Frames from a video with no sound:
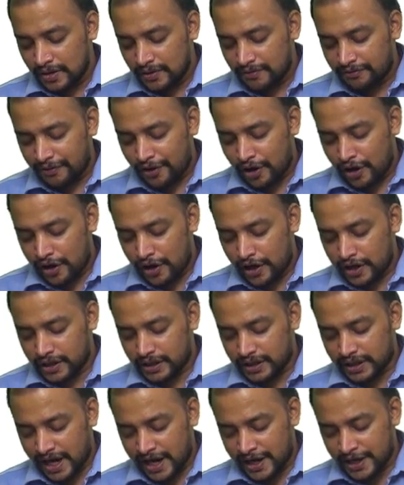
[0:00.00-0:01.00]
For
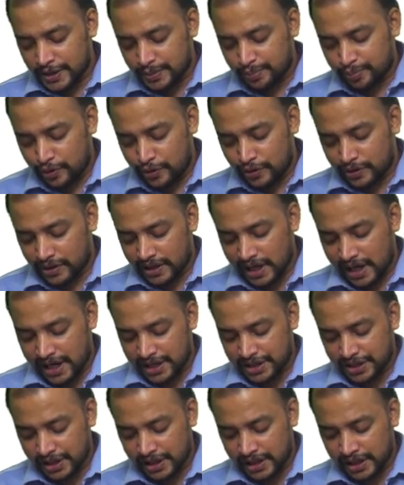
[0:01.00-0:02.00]

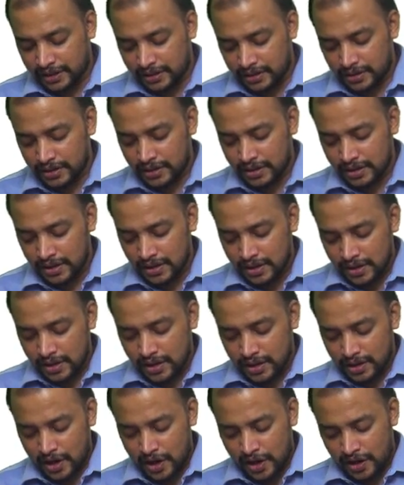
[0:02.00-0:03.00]
transportation
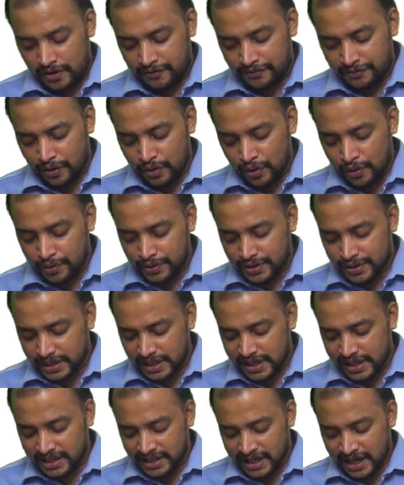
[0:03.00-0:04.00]
of goods
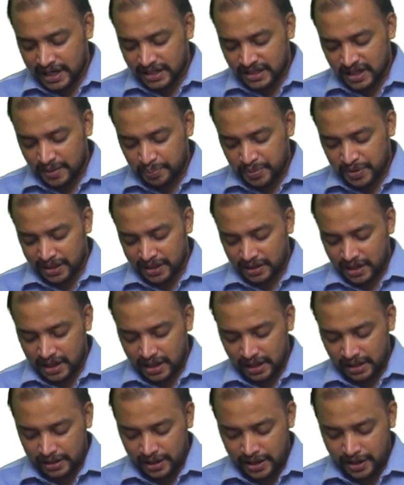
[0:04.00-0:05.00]
is an exception.
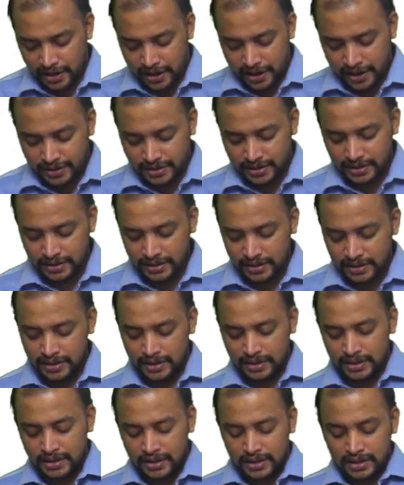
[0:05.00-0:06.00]
Correct or not?
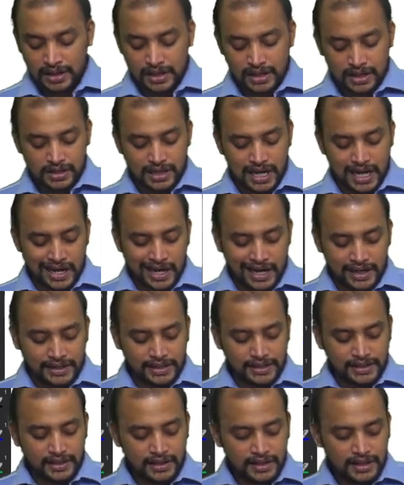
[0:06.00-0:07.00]
Then
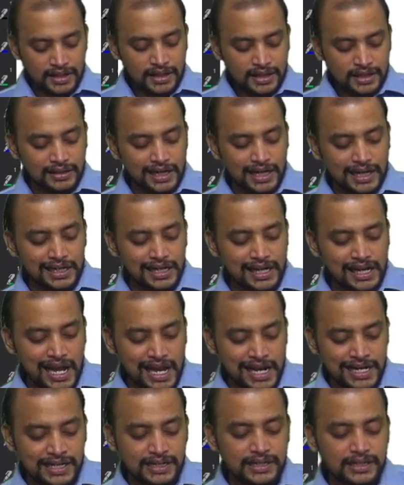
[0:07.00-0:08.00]
next,
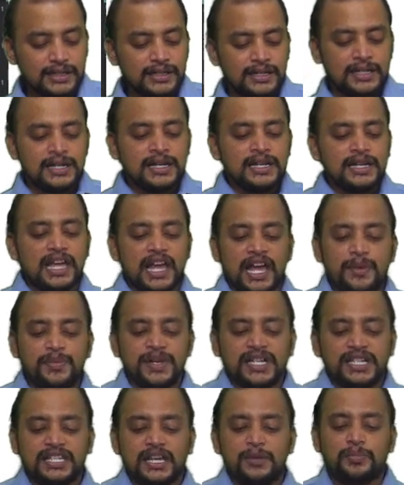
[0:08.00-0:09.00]
38.
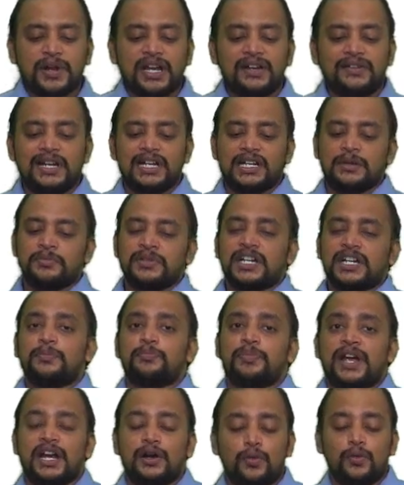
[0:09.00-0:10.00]
ABC Private Limited
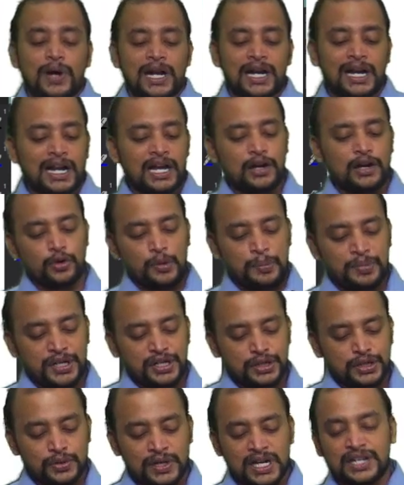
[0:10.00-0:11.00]
paid 1 lakh
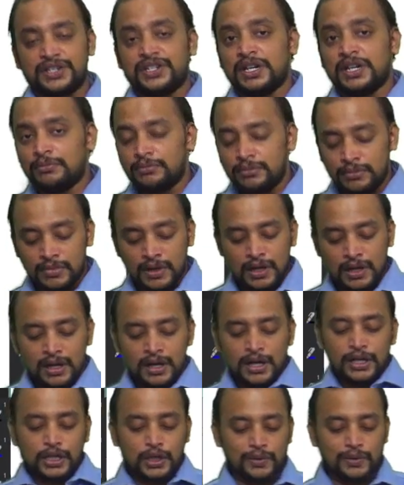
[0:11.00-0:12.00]
rupees to a gym
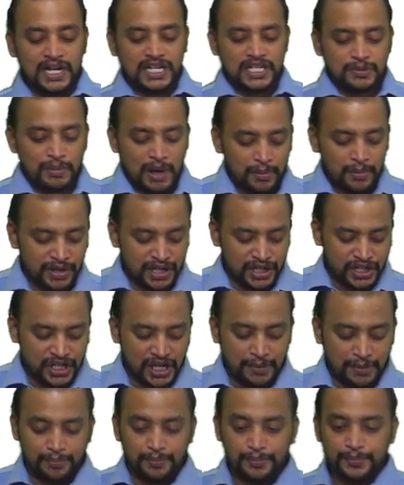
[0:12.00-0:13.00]
towards
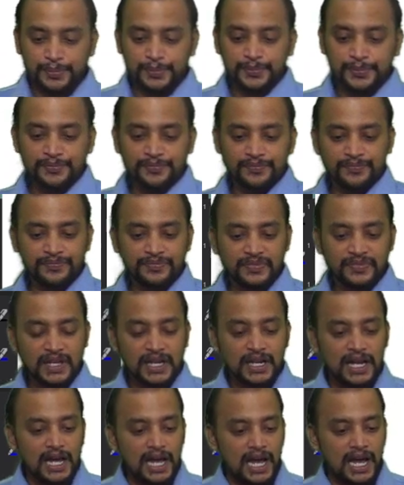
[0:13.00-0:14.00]
membership
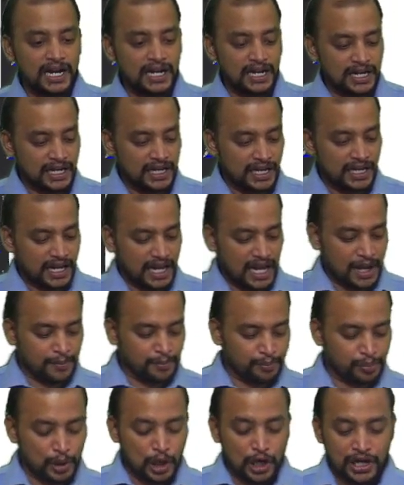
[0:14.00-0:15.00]
under
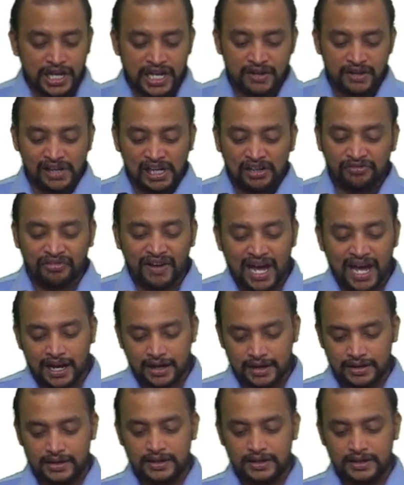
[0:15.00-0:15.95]
employee welfare.